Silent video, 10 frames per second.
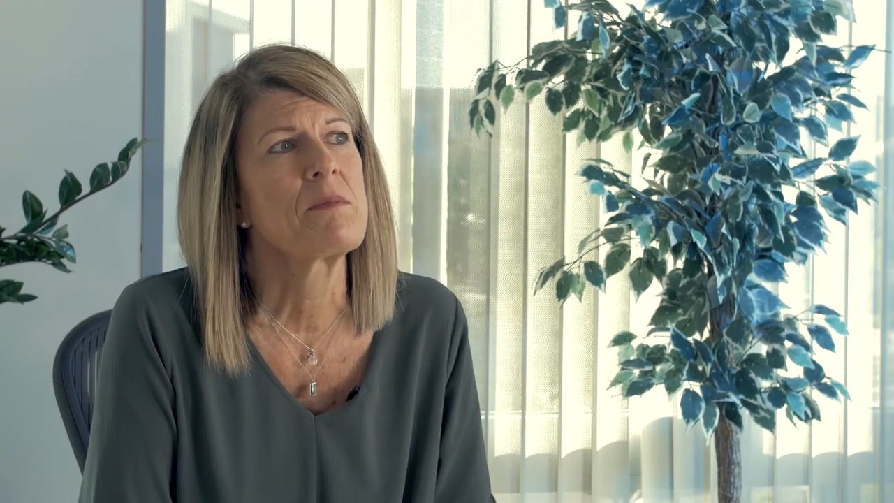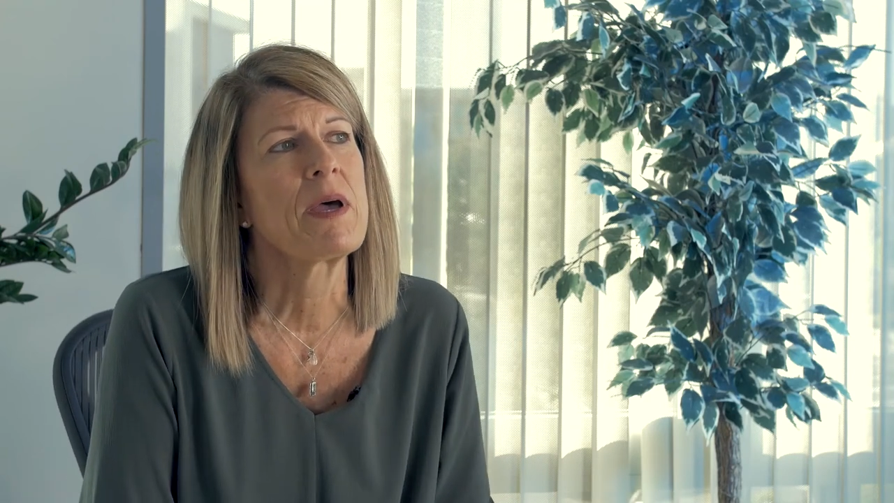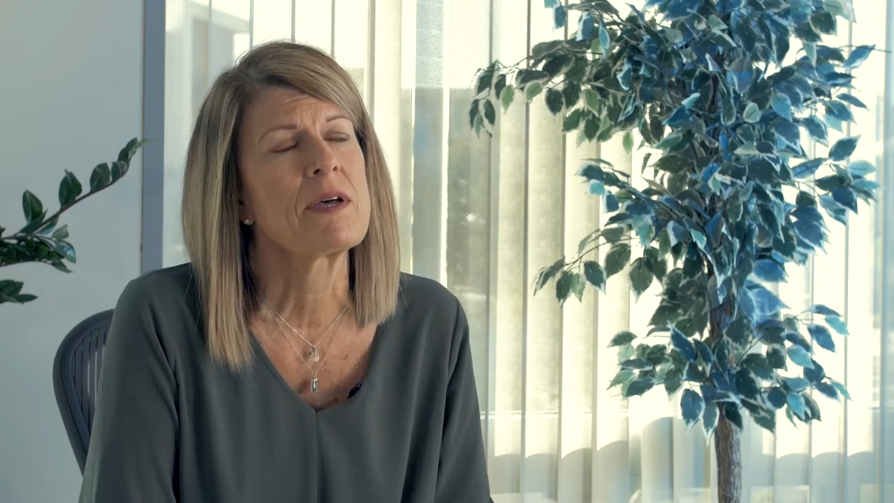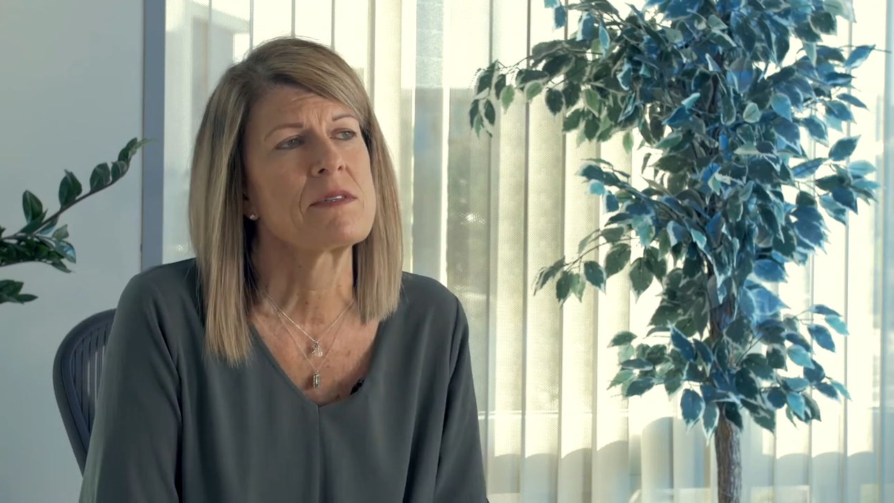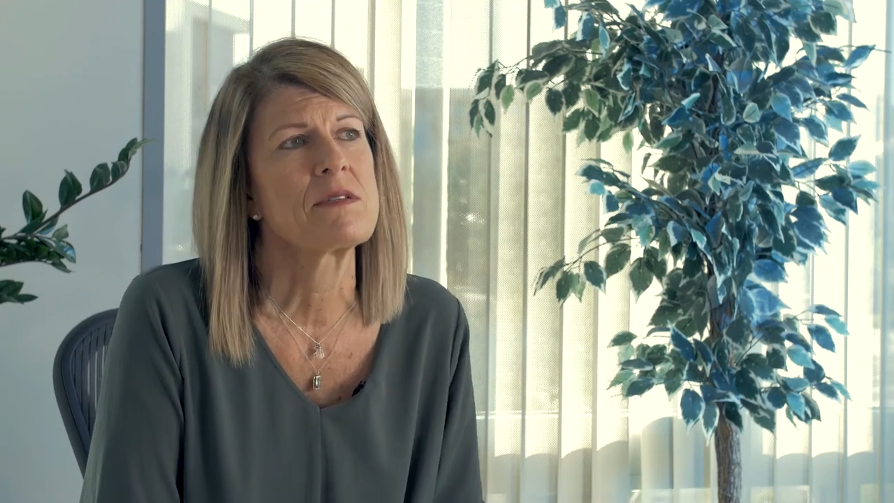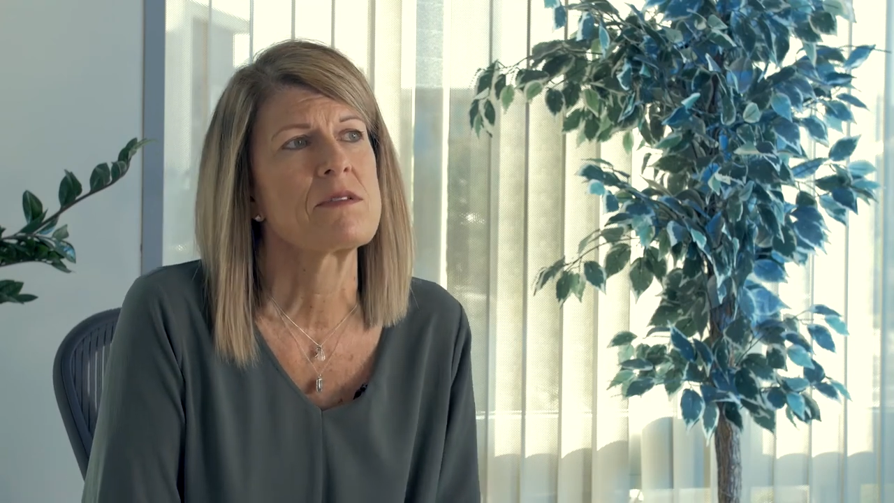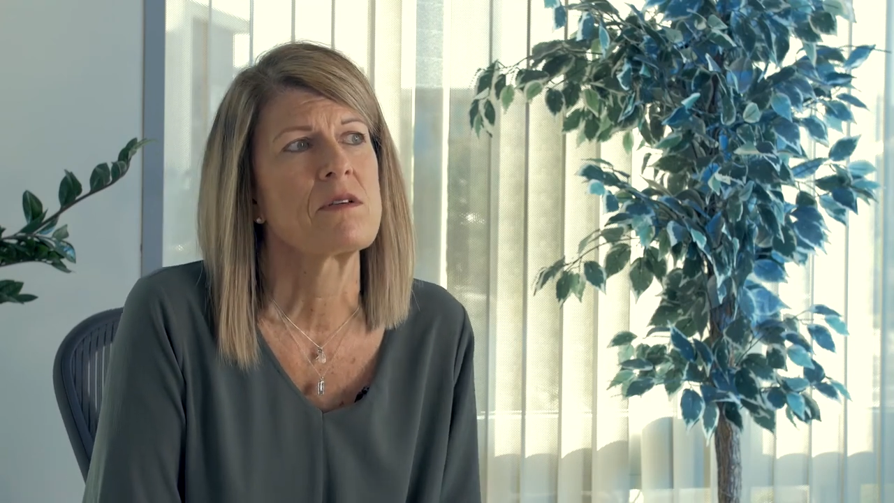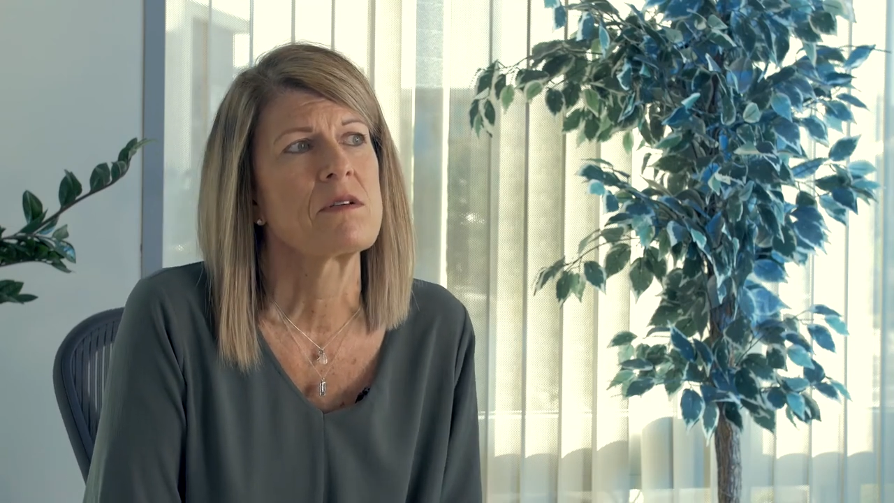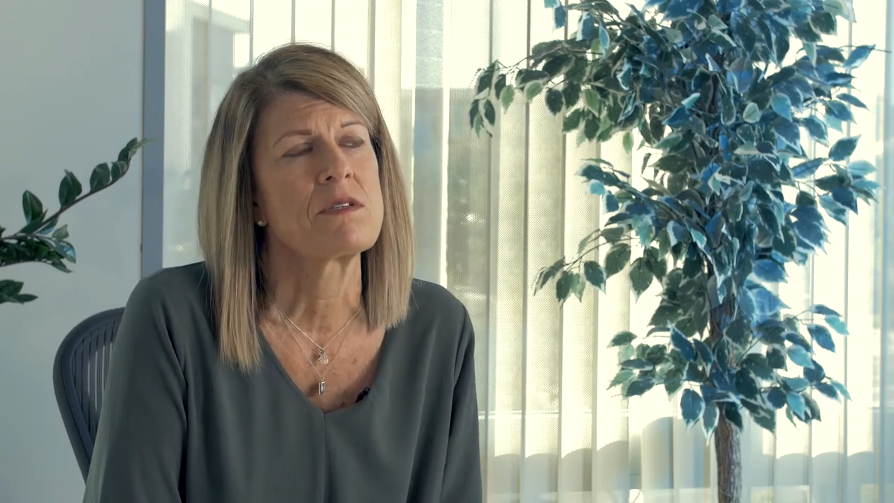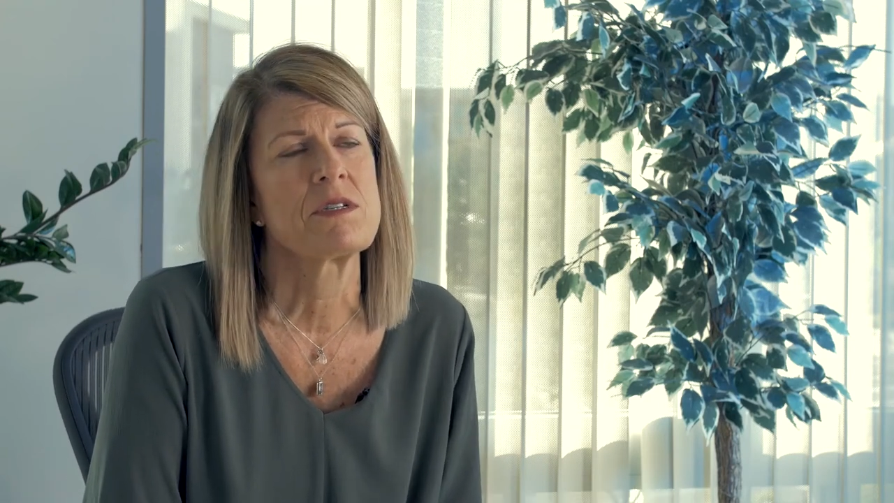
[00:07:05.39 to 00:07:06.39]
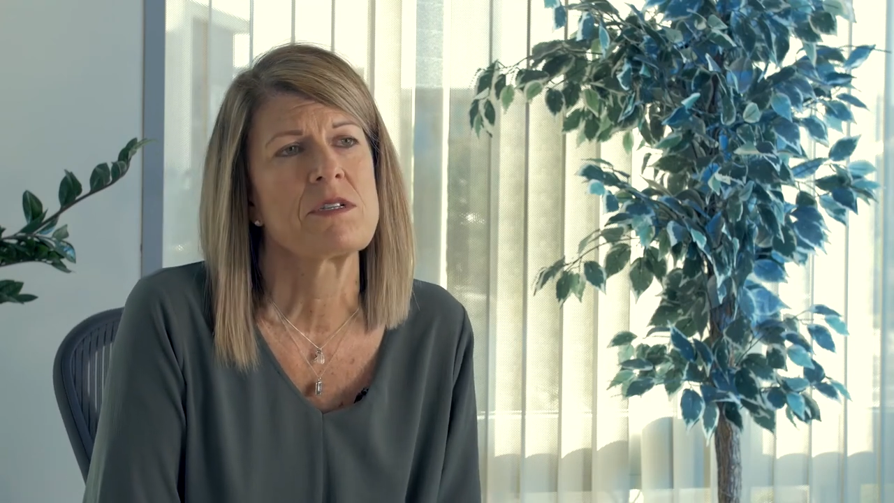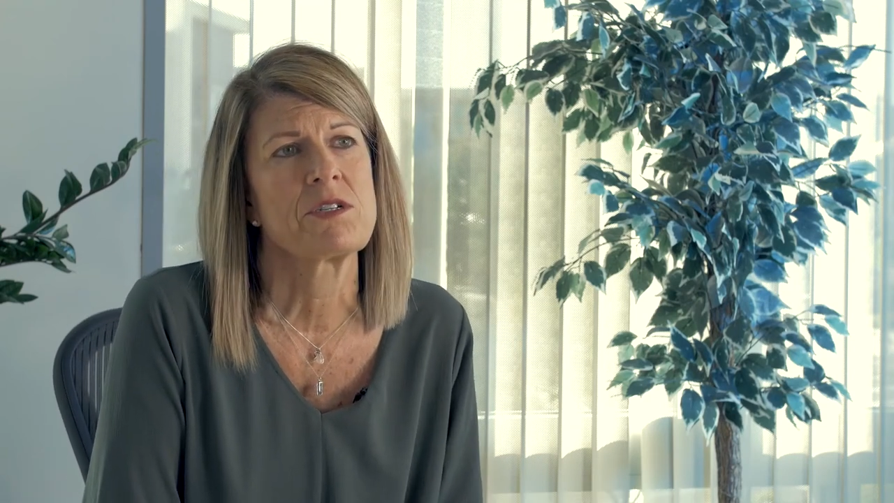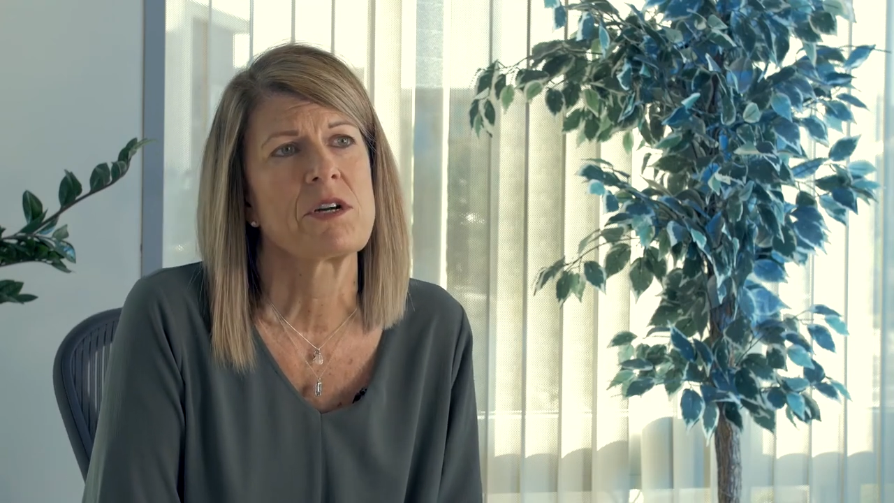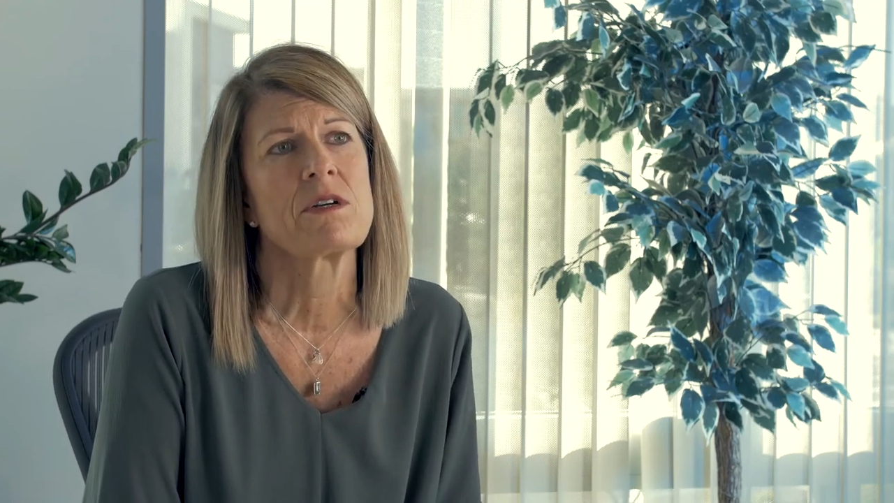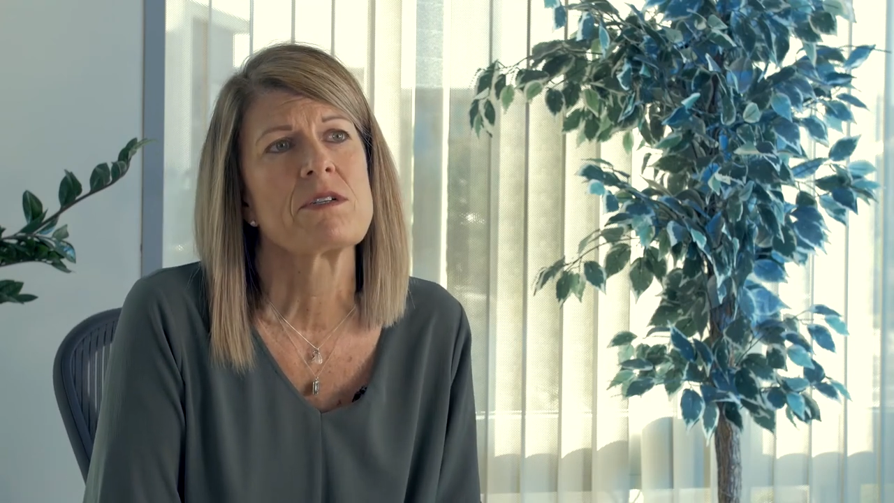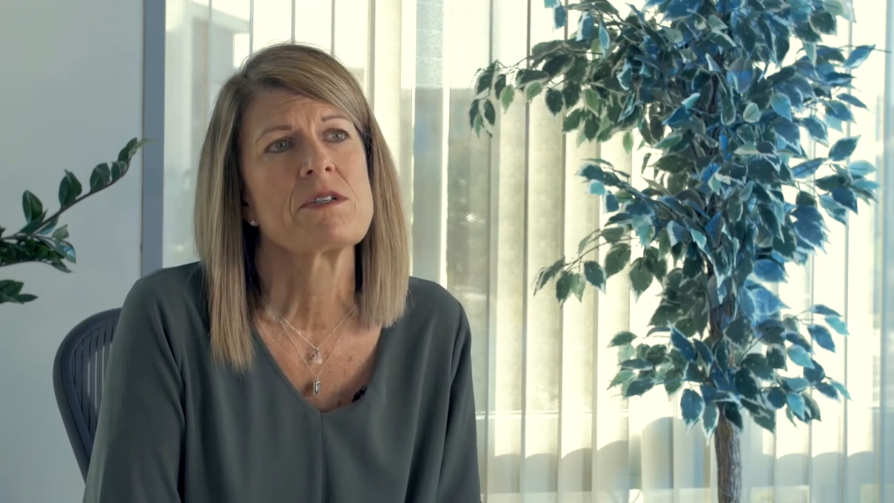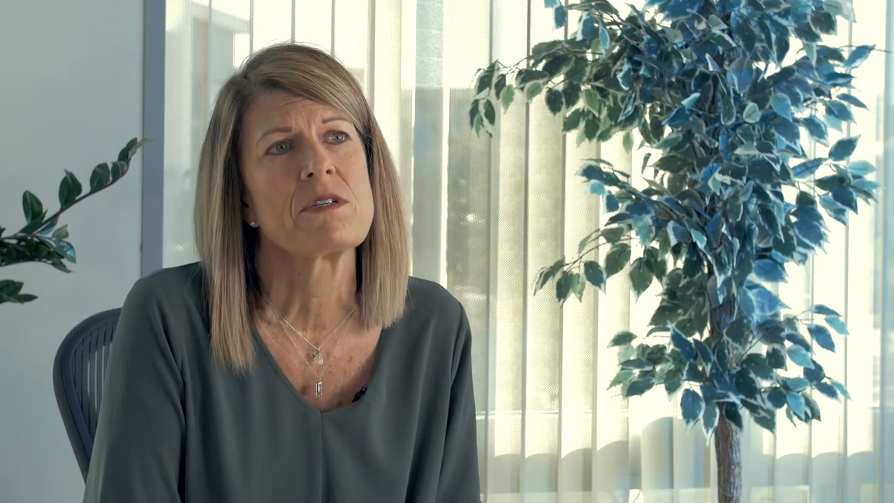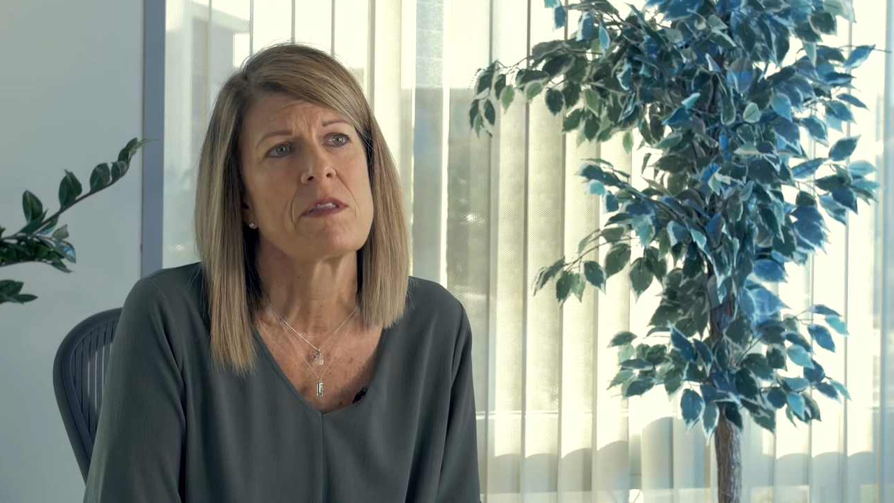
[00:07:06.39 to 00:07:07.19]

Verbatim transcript: passes or is discharged,